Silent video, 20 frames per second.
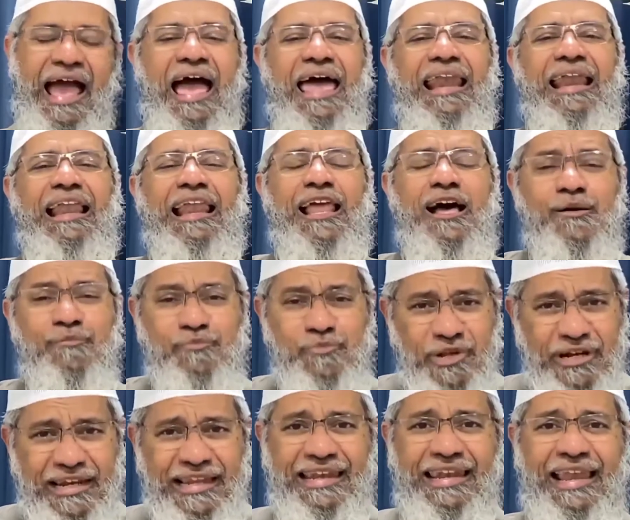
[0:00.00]
And
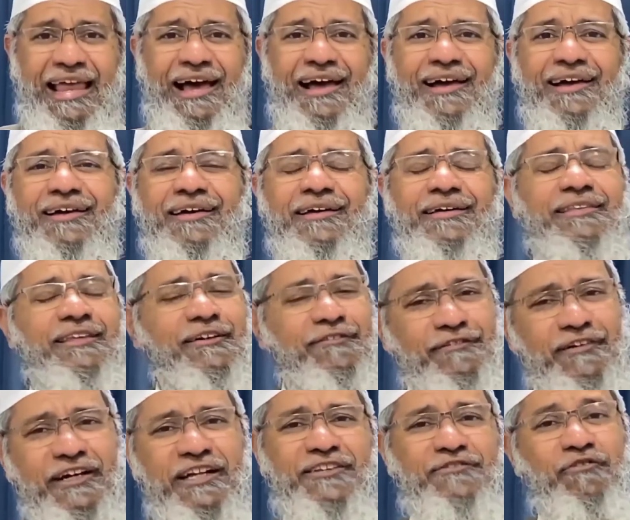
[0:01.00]
alhamdulillah, the
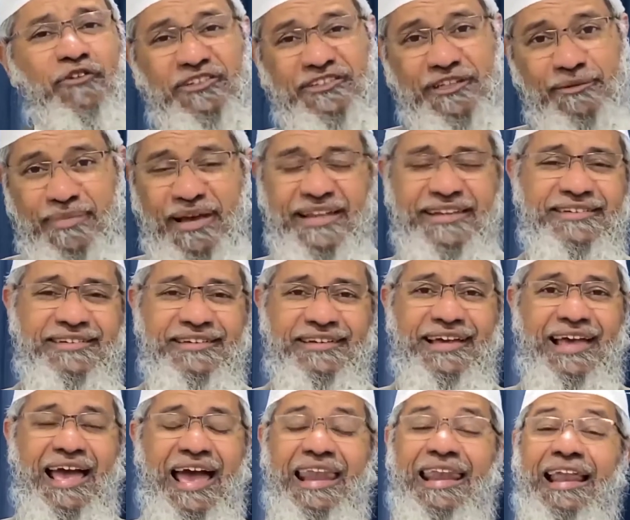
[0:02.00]
first was the best,
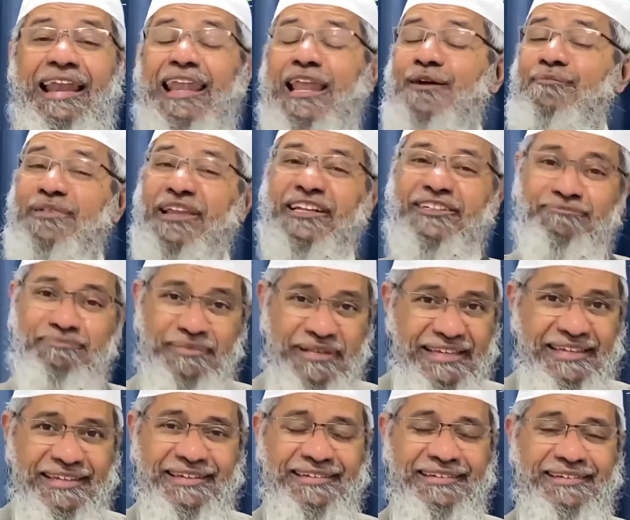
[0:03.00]
and Allah blessed
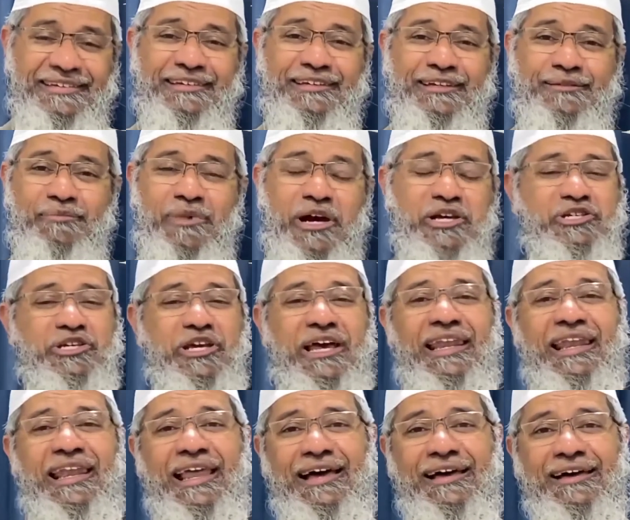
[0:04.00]
me,
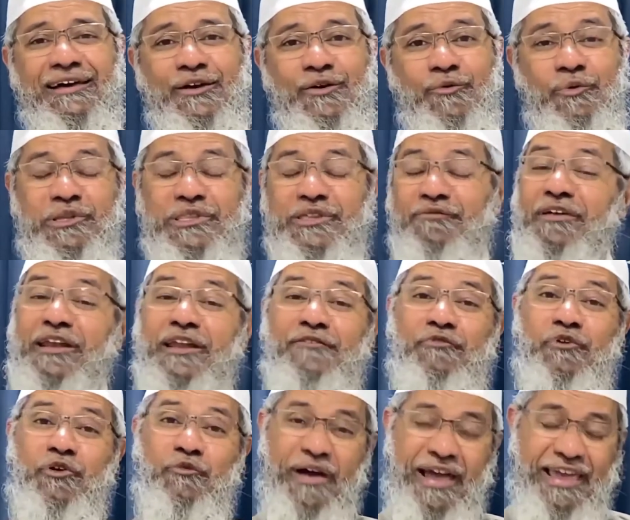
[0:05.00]
mashallah, with a
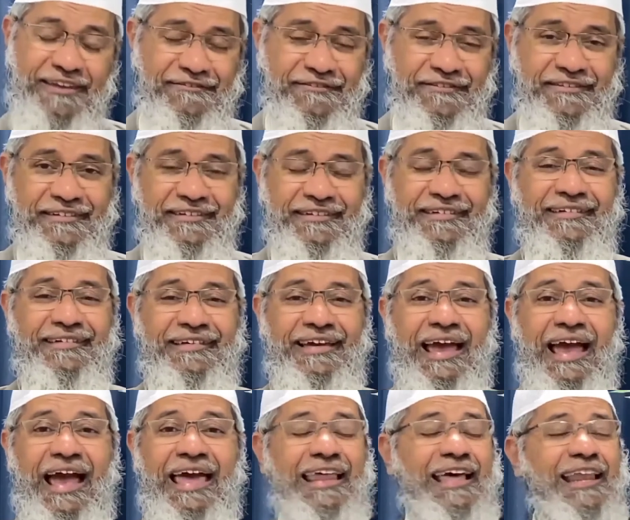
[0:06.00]
wonderful wife.
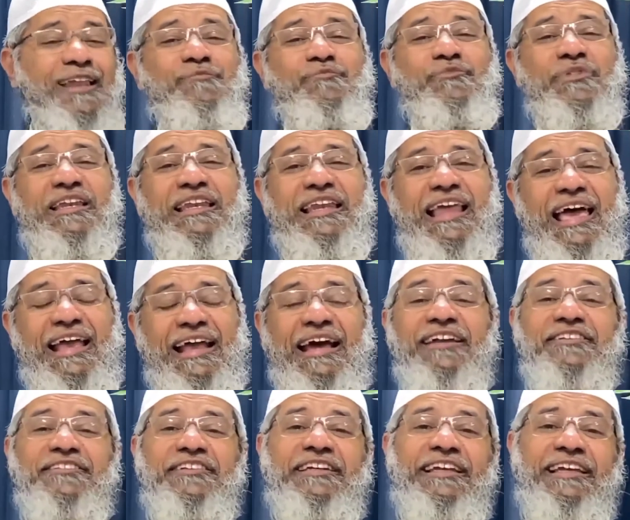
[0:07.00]
And alhamdulillah, I
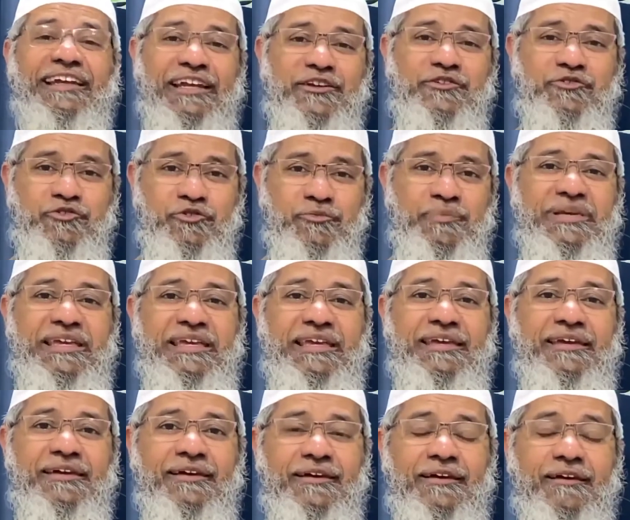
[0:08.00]
consider it to
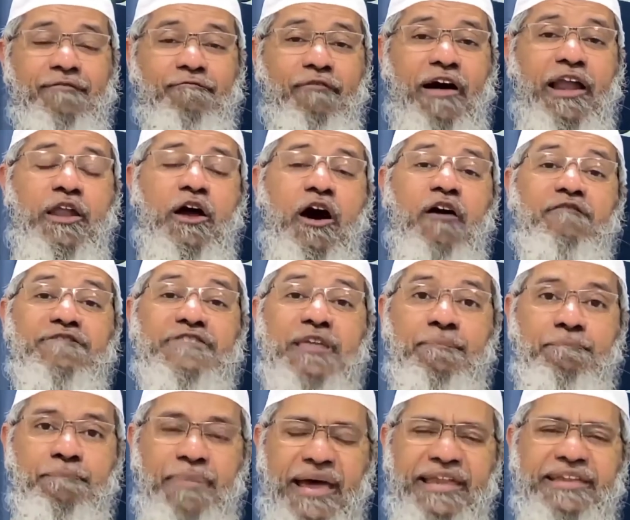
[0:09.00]
be one of
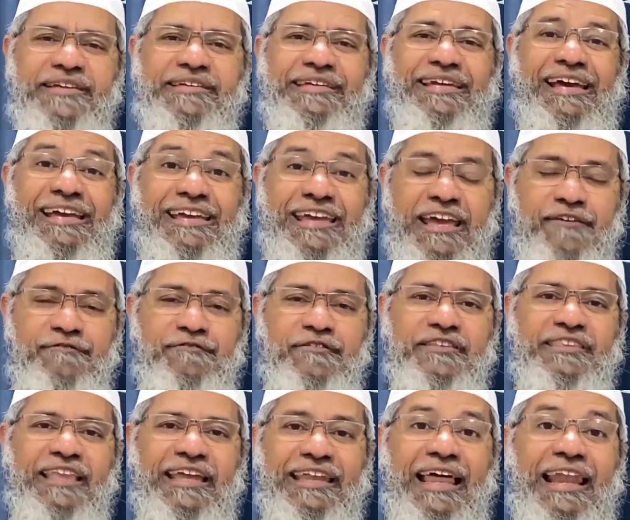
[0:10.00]
the best
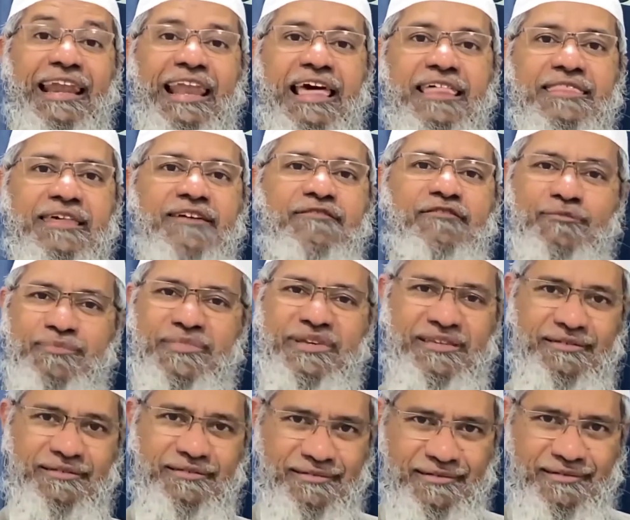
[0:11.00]
gifts that Allah has given me.